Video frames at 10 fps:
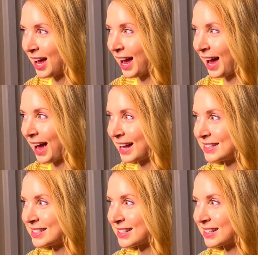
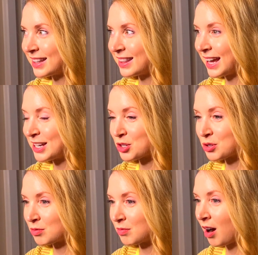and they
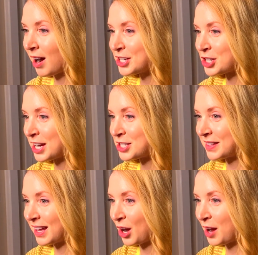try changing
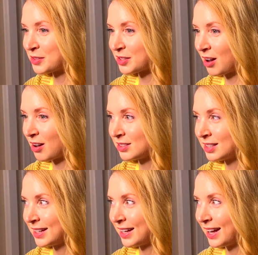their lifestyle
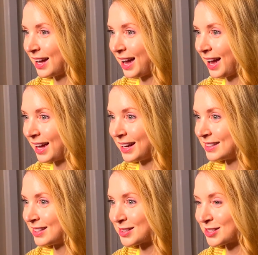and it
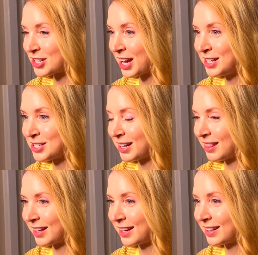doesn't change
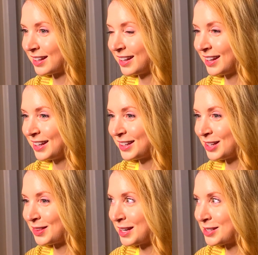anything?
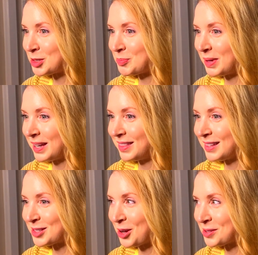Could they just be in
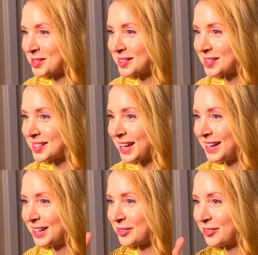this constant
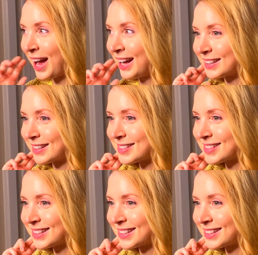state of angst?